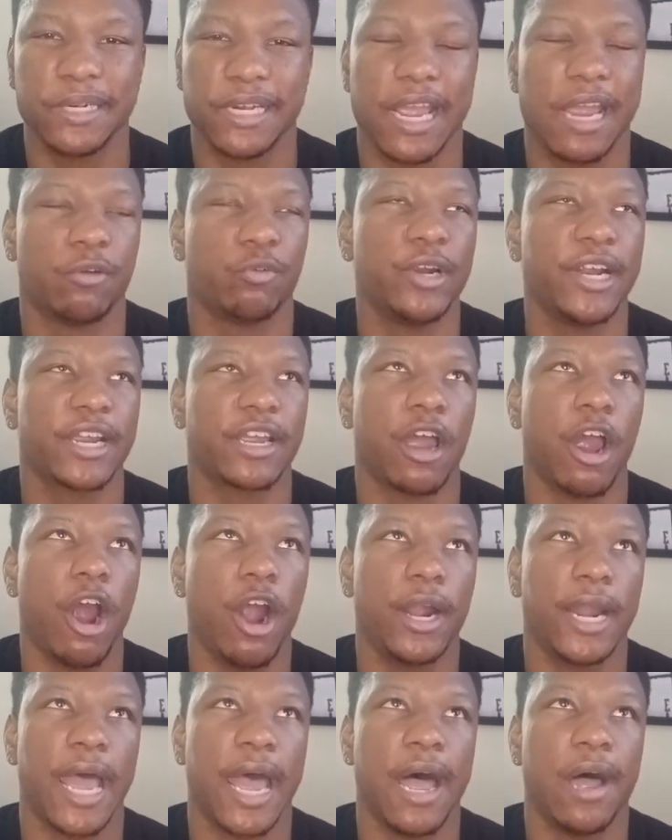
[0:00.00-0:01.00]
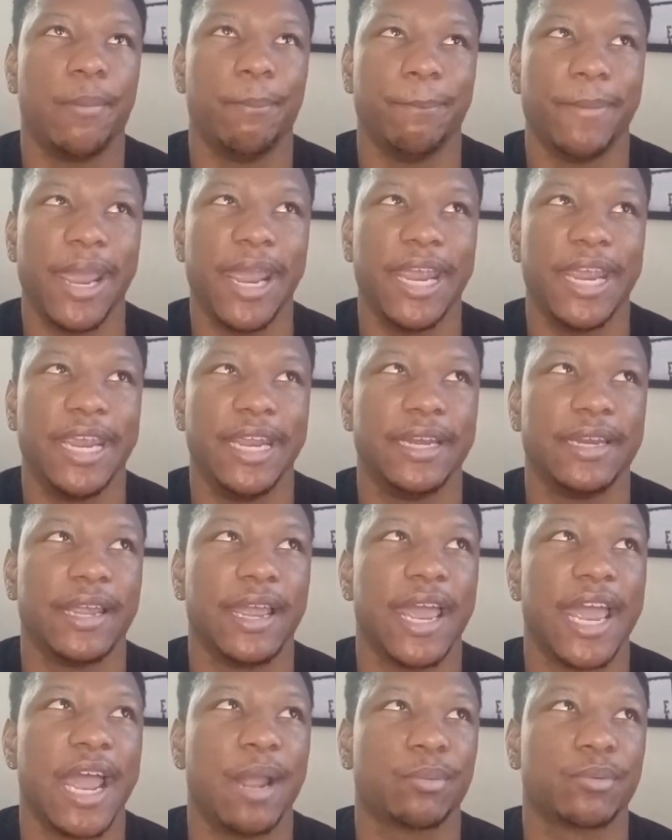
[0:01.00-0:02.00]
that Rick Carlisle made
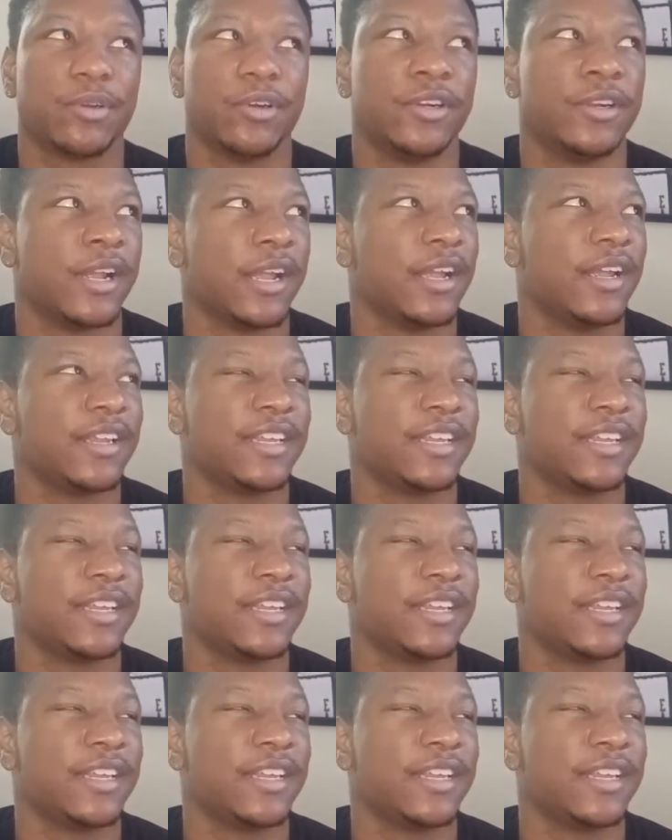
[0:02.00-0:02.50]
after